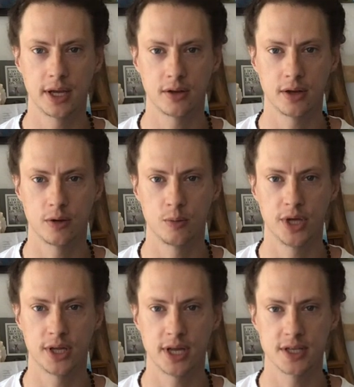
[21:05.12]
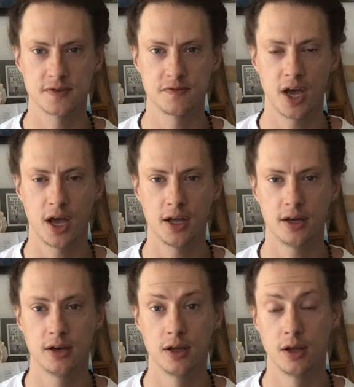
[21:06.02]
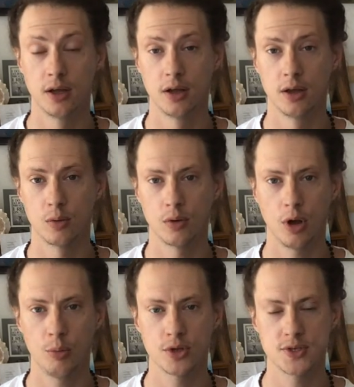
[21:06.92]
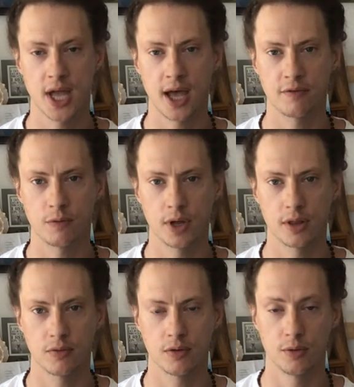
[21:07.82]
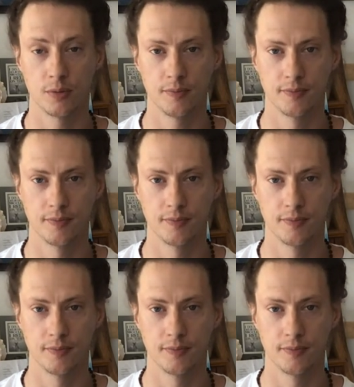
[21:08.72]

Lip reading: a little bit, that's fine. We're almost halfway through.